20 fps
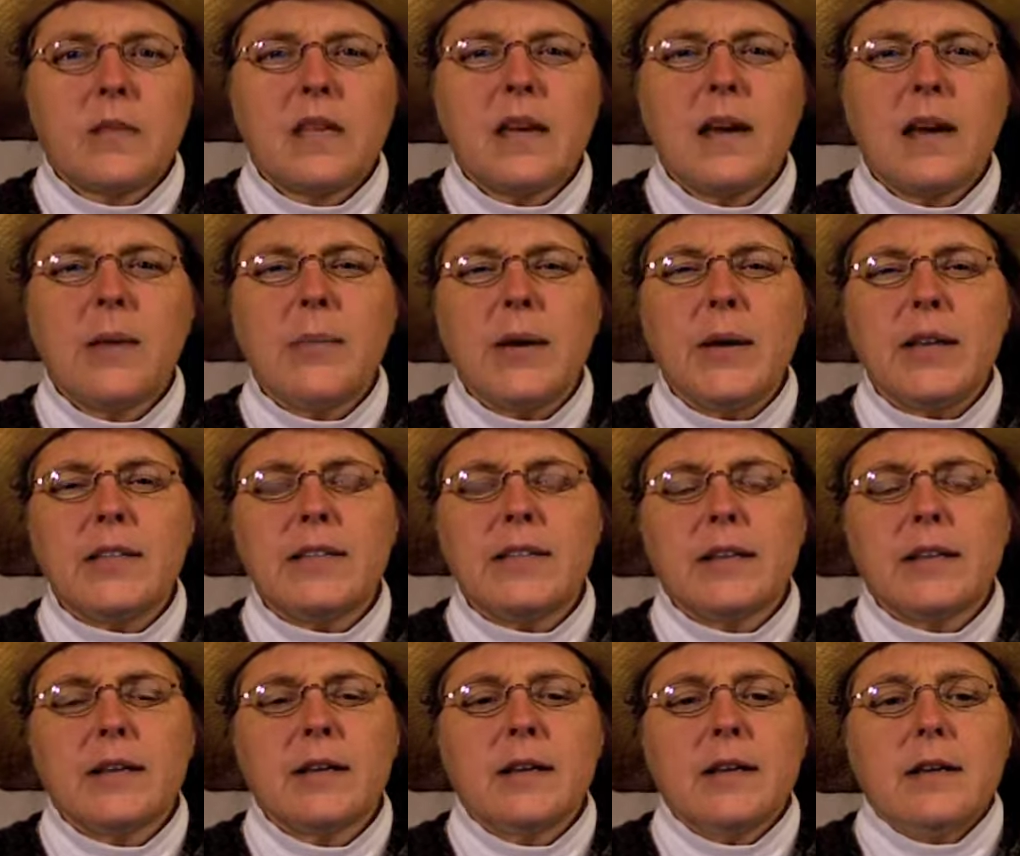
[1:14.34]
A
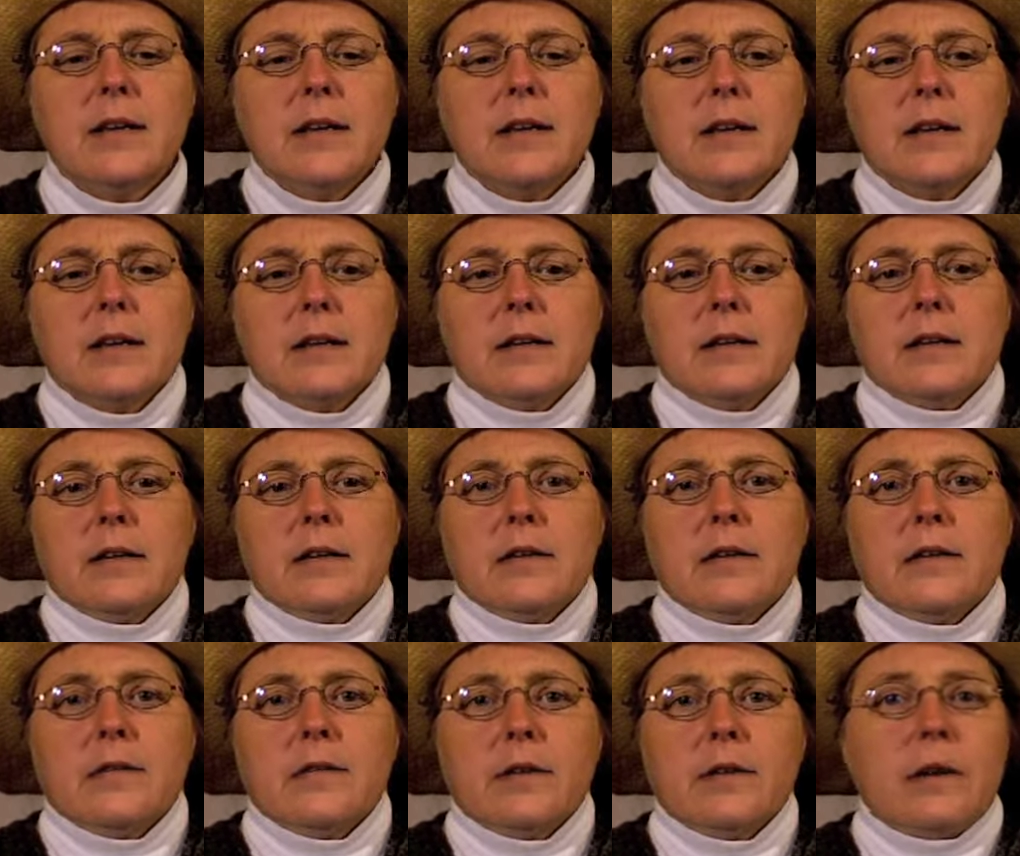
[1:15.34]
basic
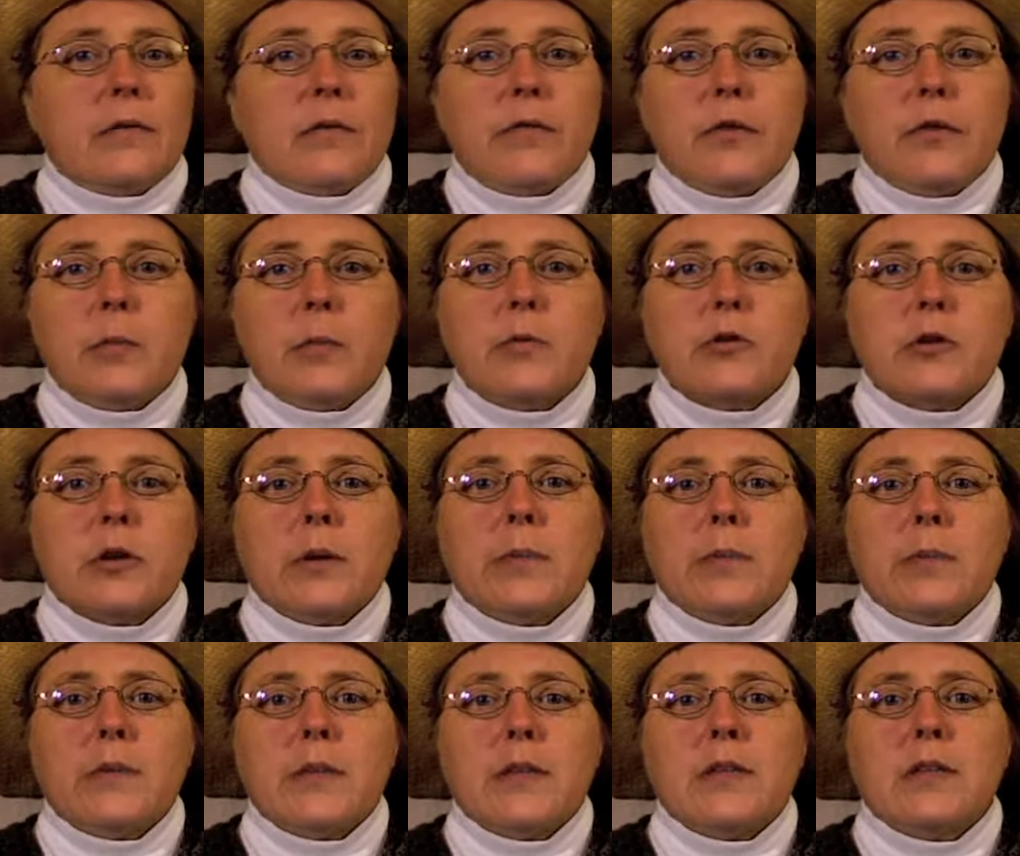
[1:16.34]
of a film
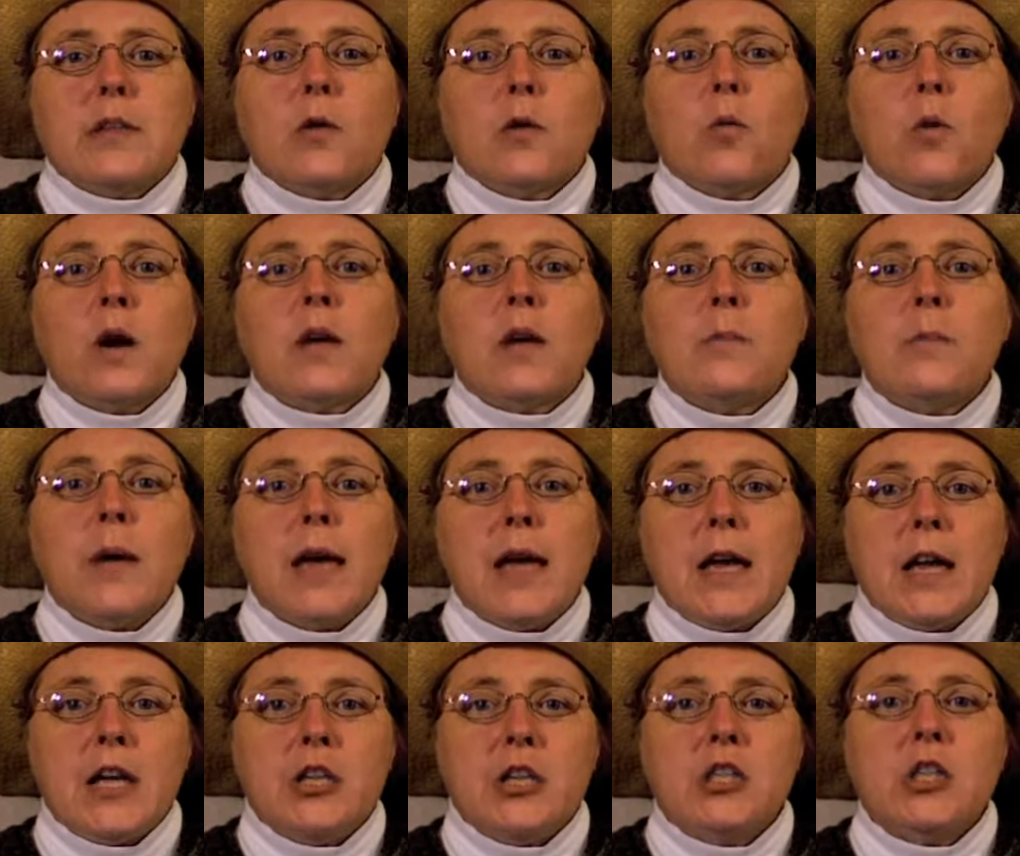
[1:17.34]
script is that one
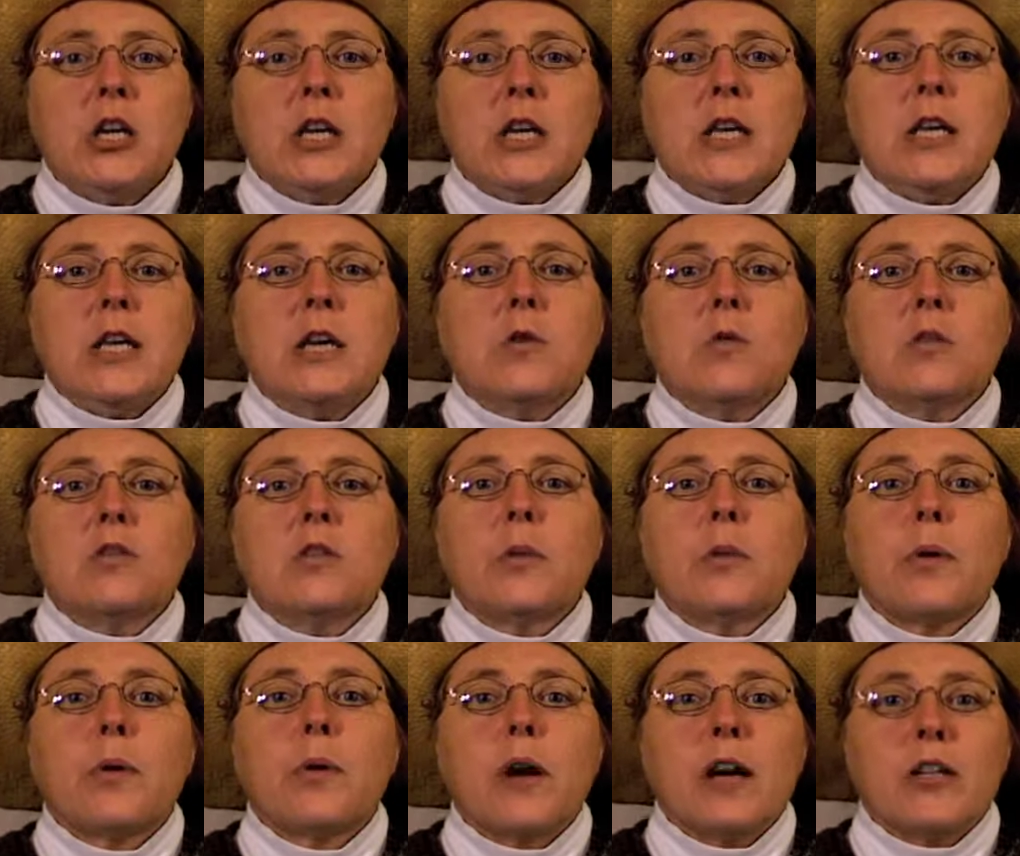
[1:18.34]
page equals
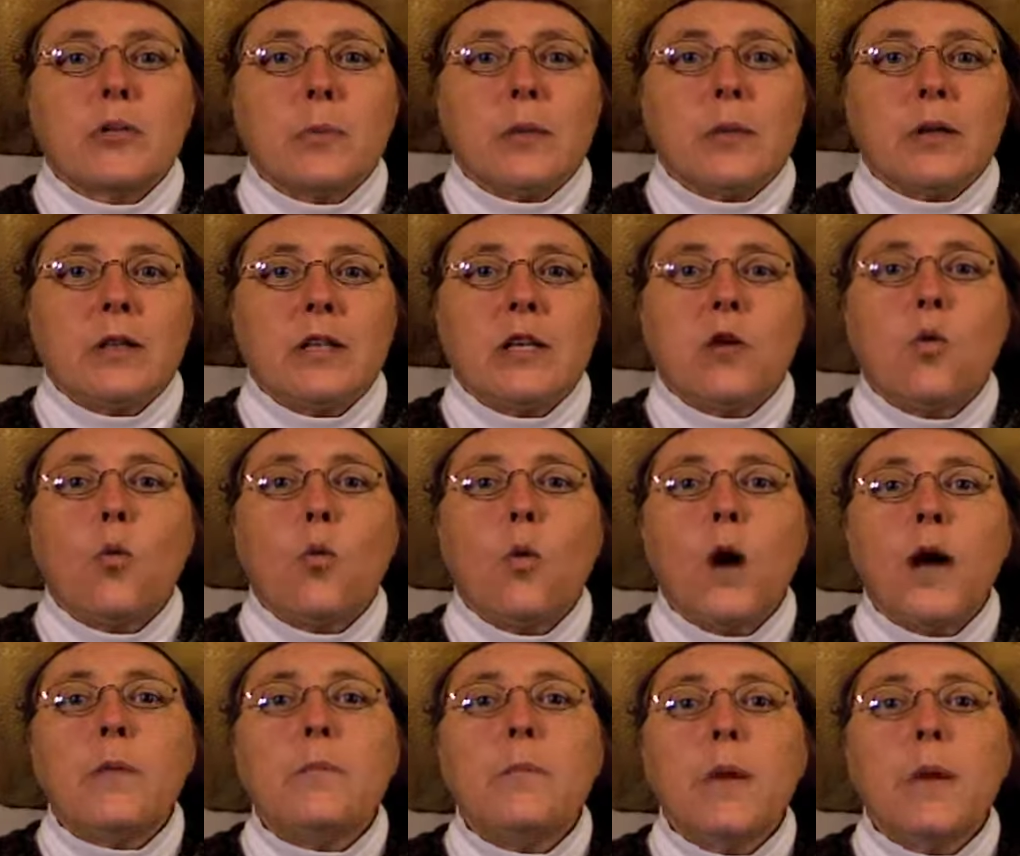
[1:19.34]
approximately
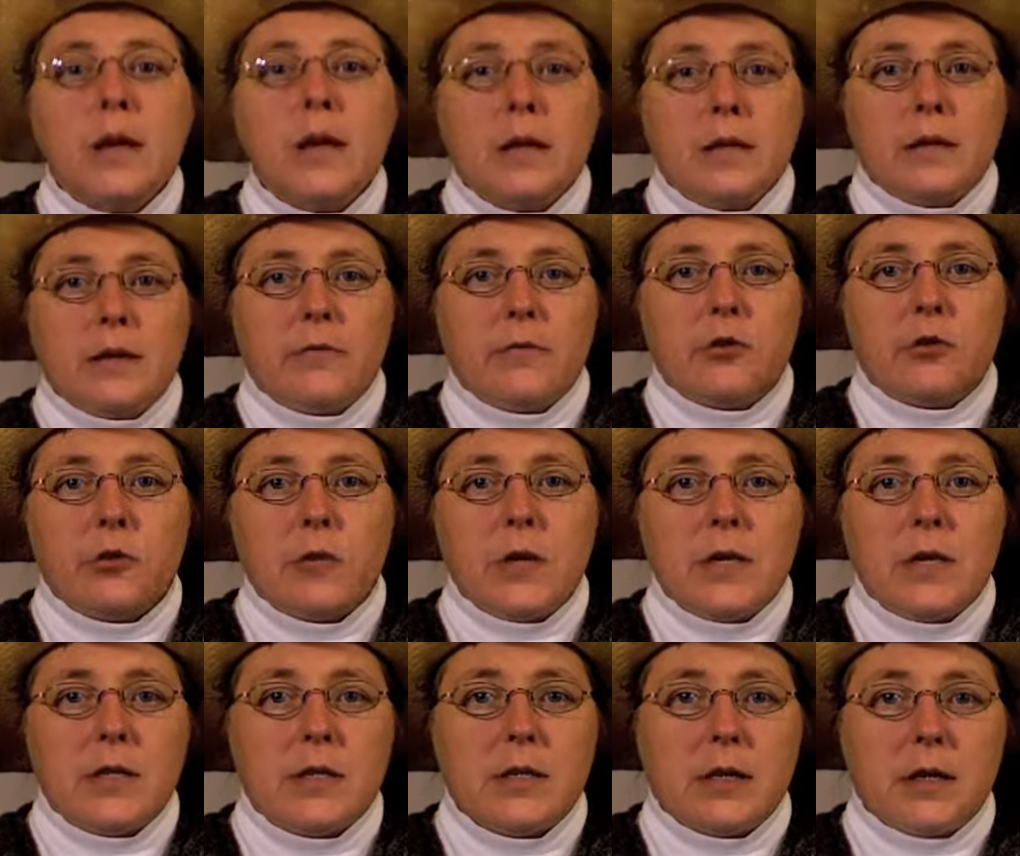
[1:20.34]
1 minute of
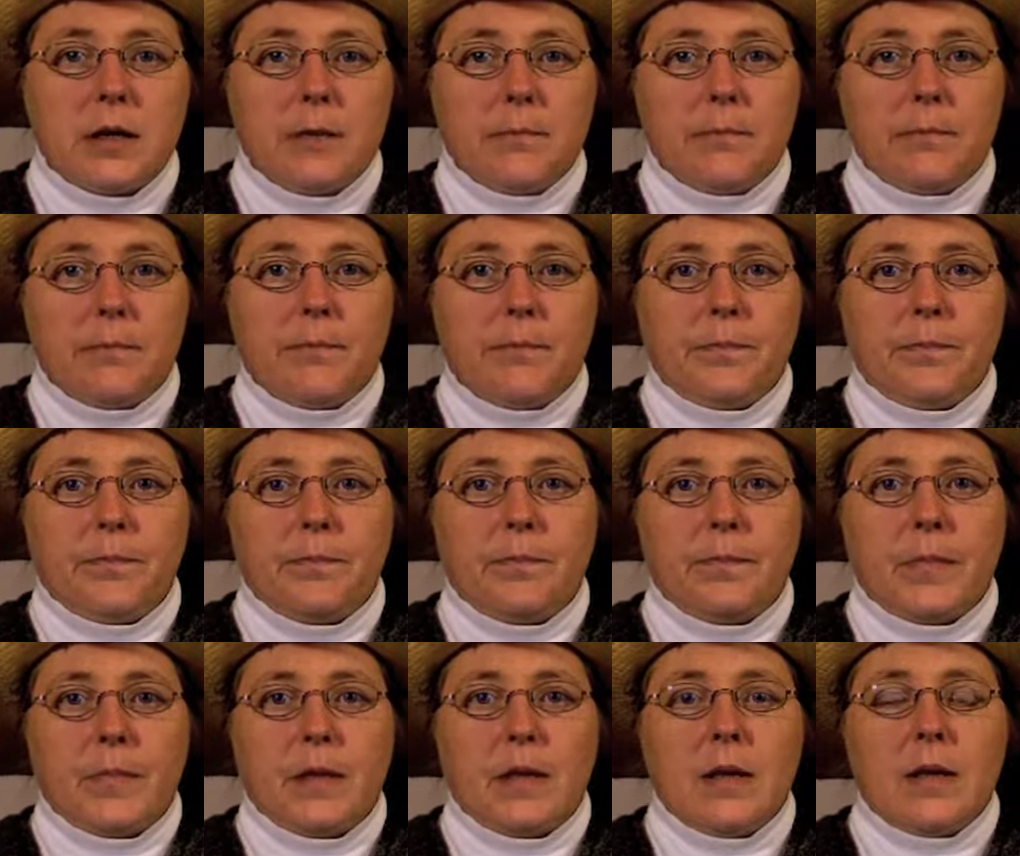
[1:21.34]
screen time.
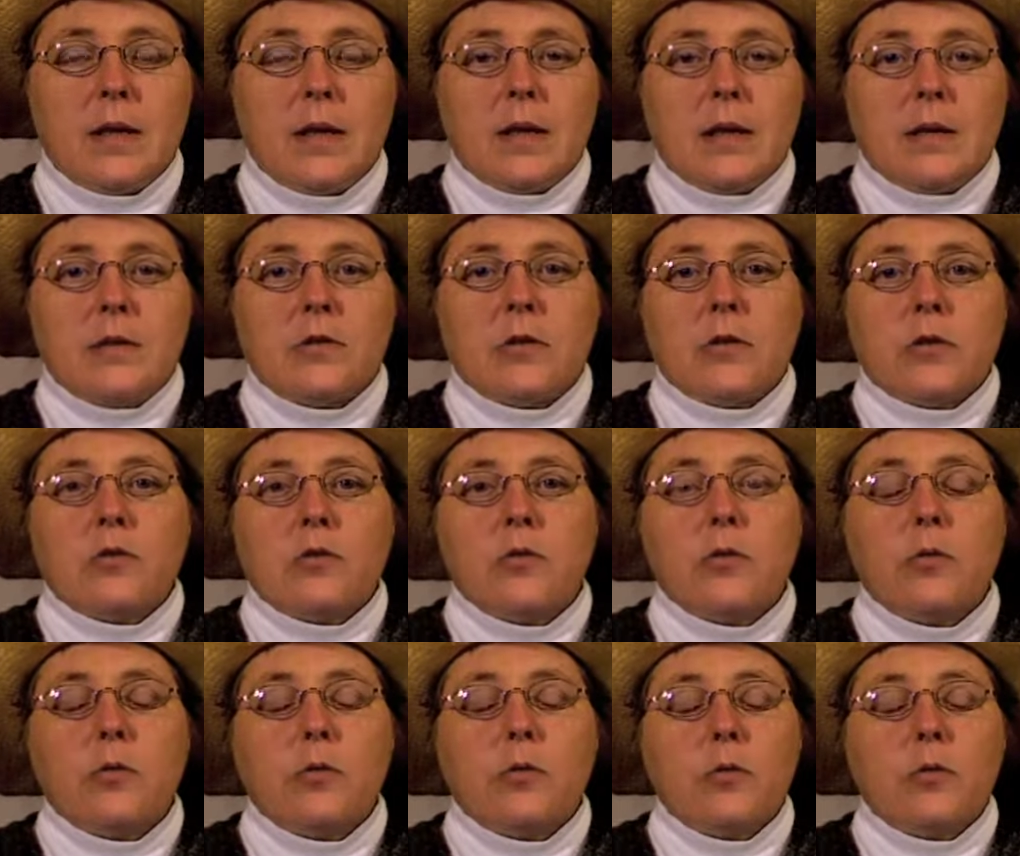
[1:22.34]
So
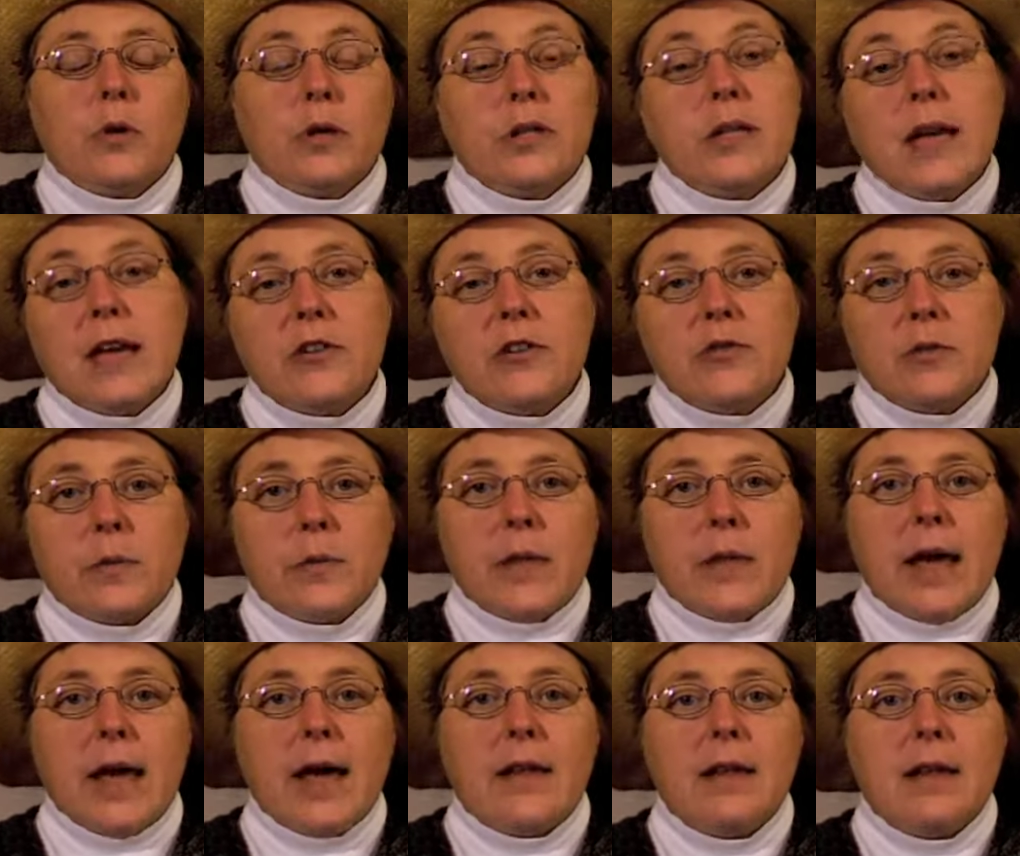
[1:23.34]
you would guess from
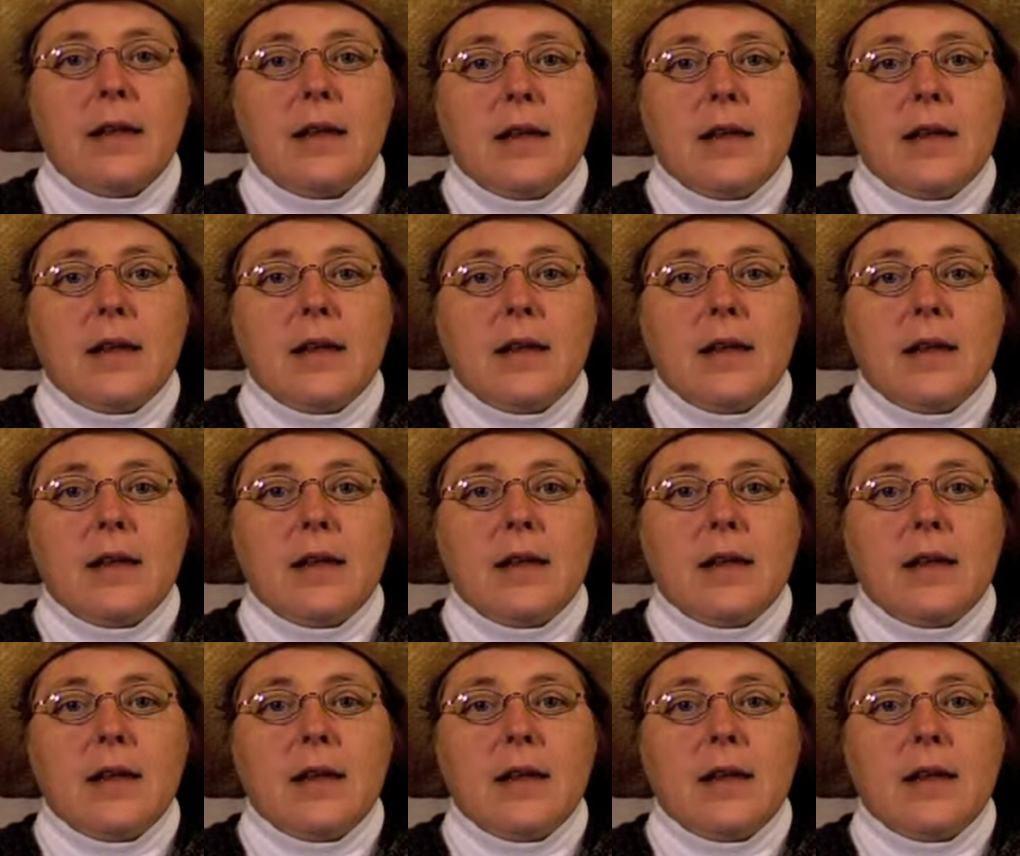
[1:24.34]
that